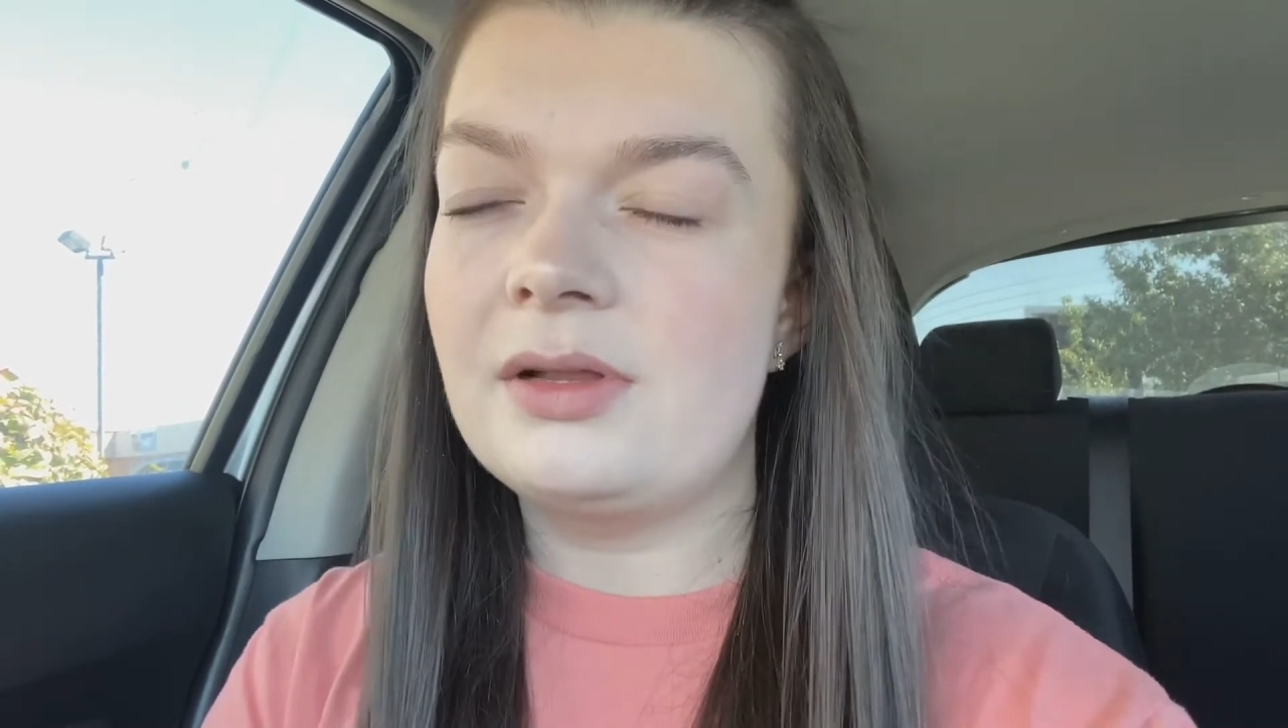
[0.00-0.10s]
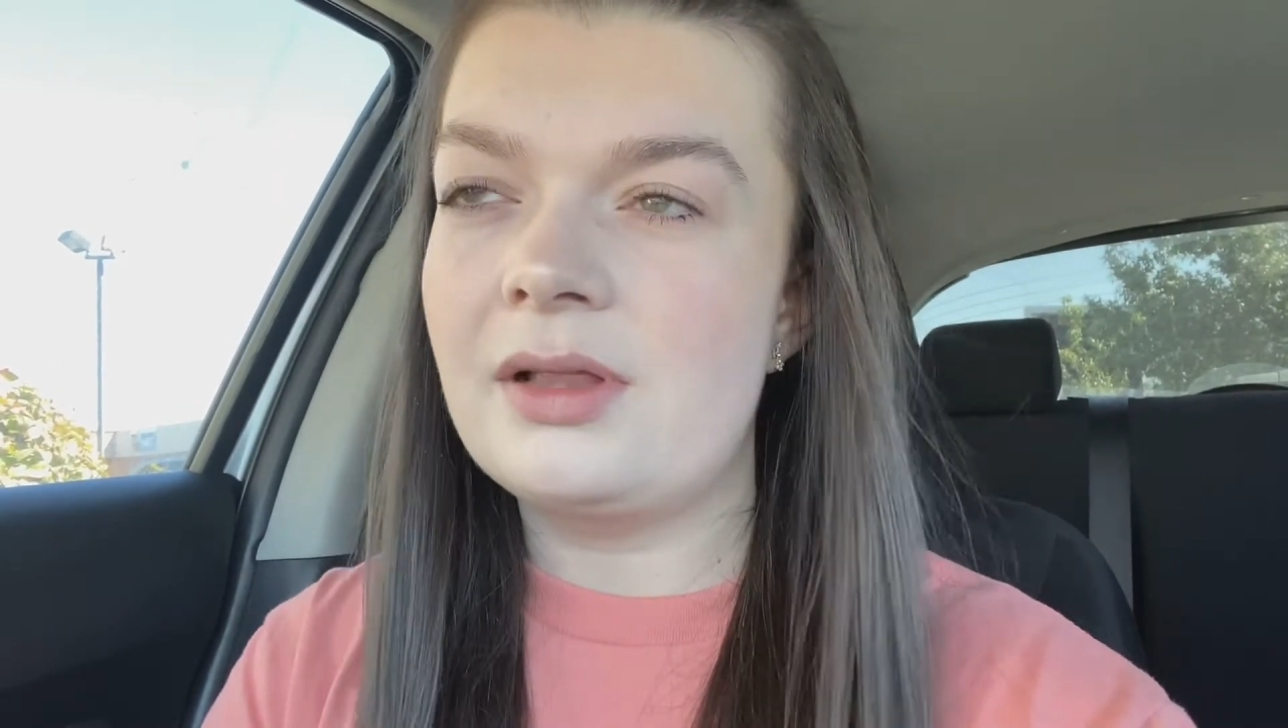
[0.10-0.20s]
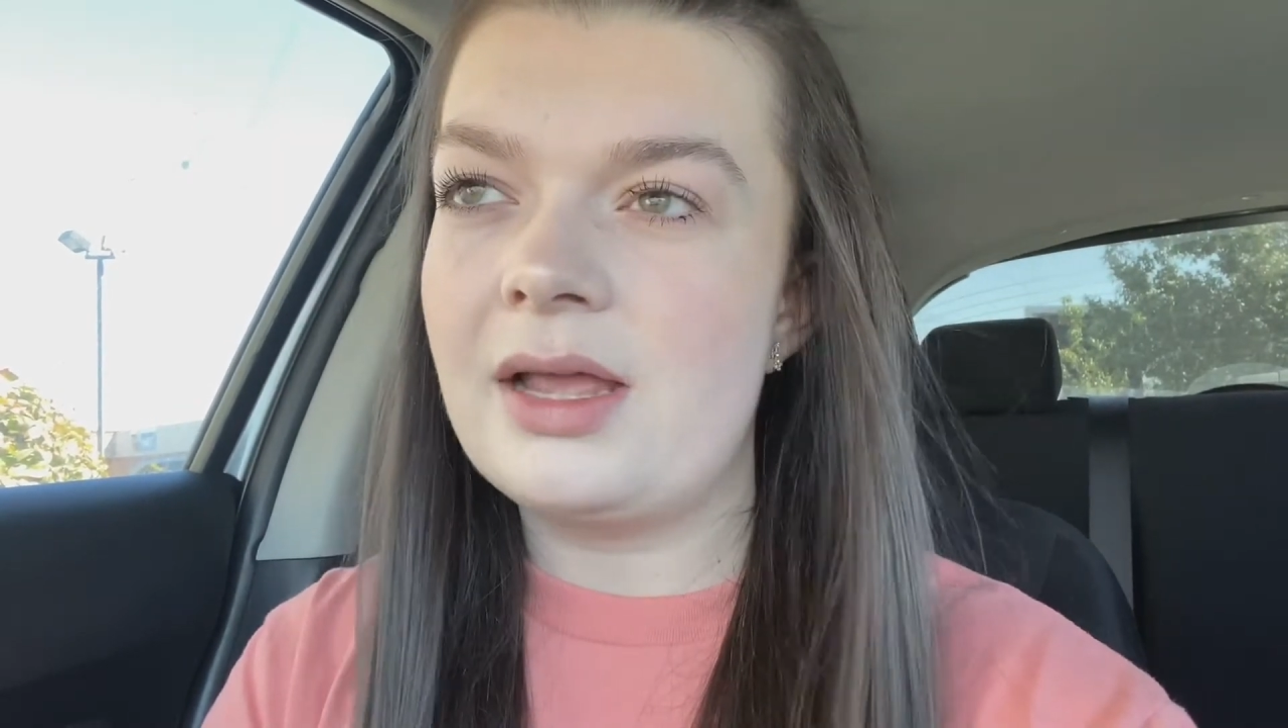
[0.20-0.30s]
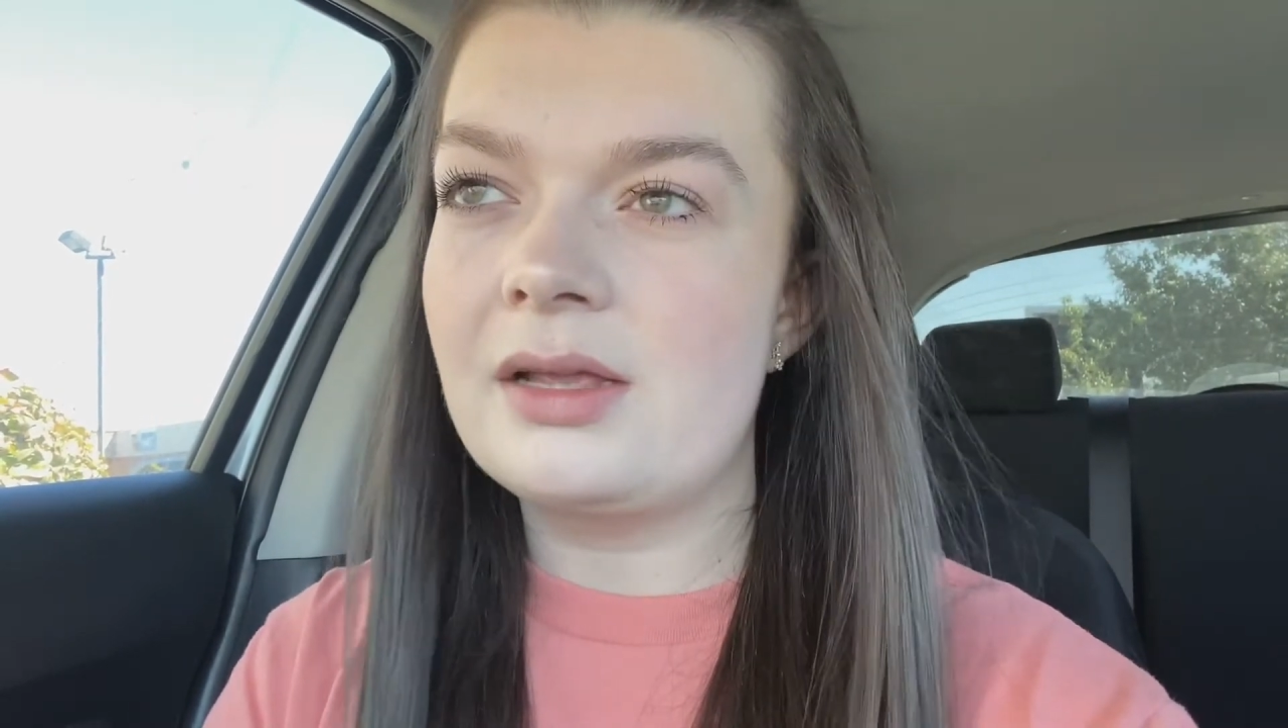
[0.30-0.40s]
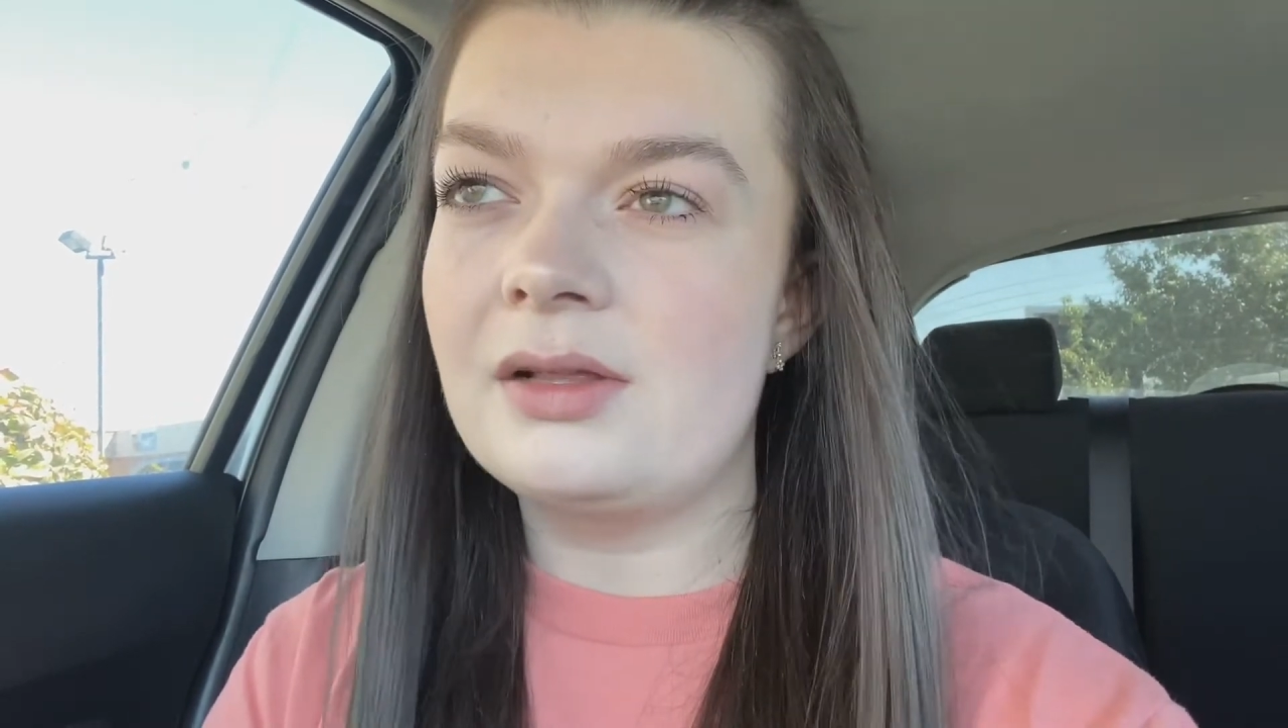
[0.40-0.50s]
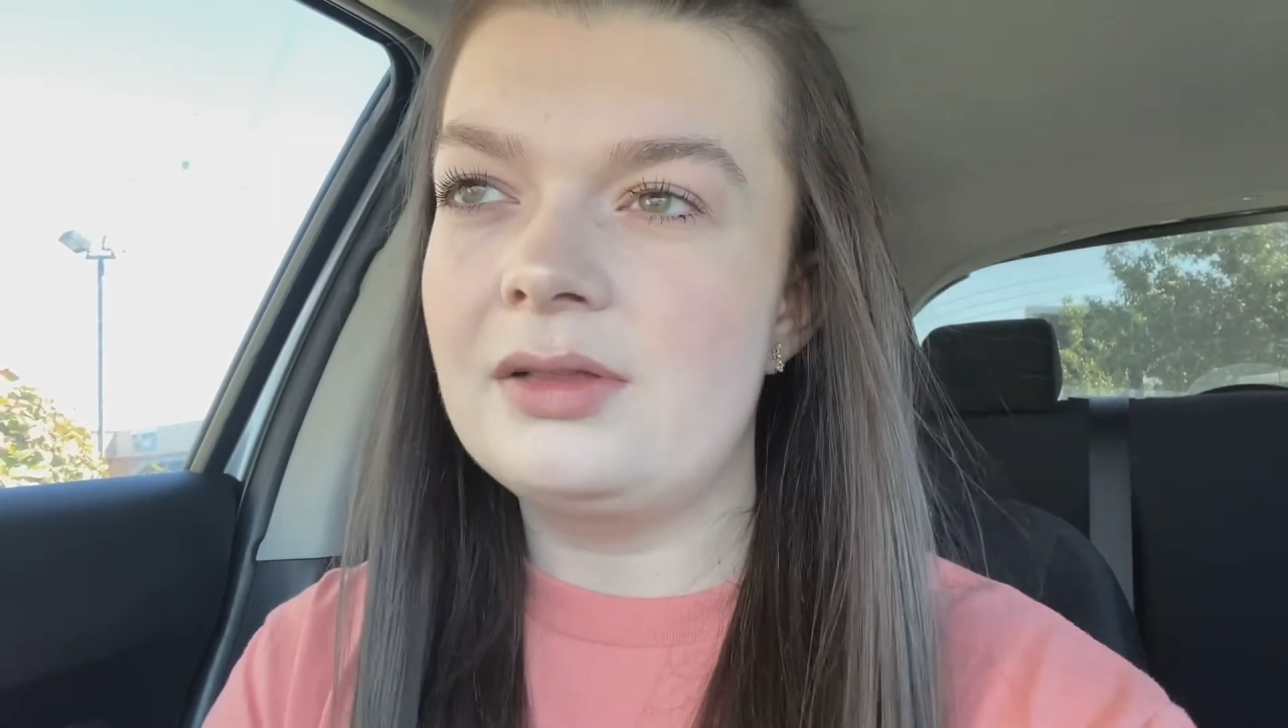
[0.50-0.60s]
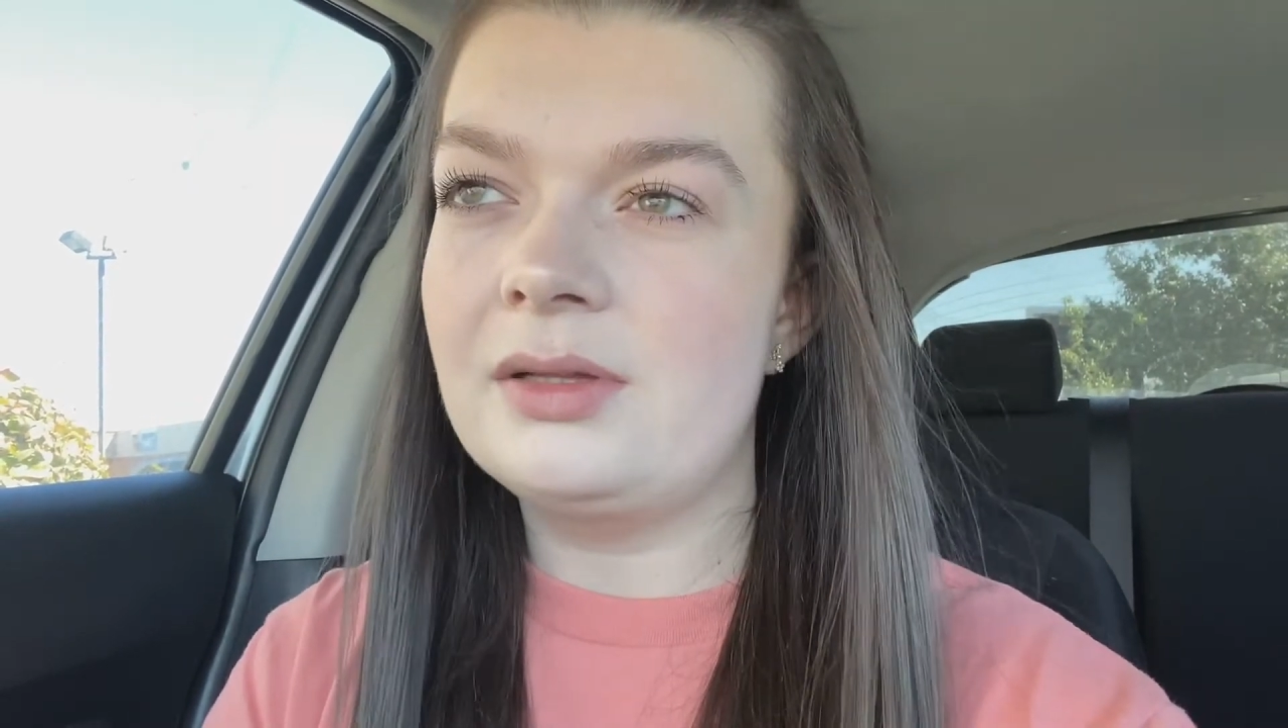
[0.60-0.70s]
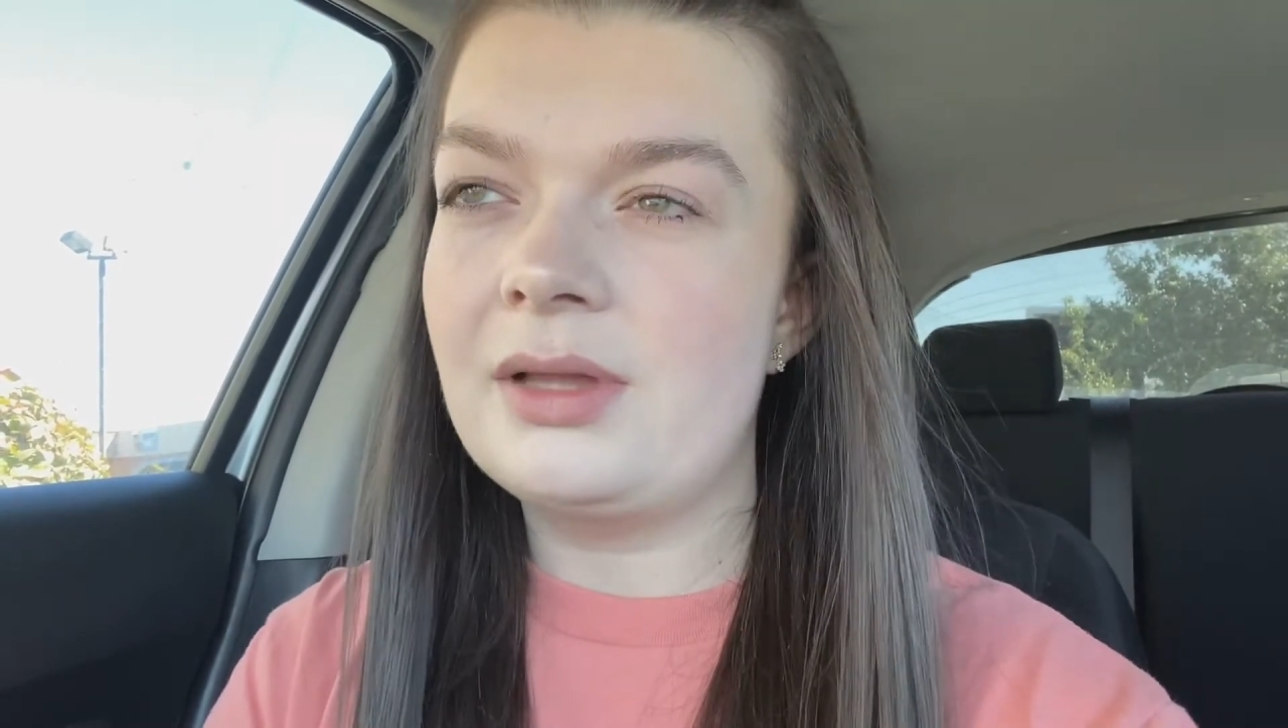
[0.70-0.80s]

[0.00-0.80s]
like uh,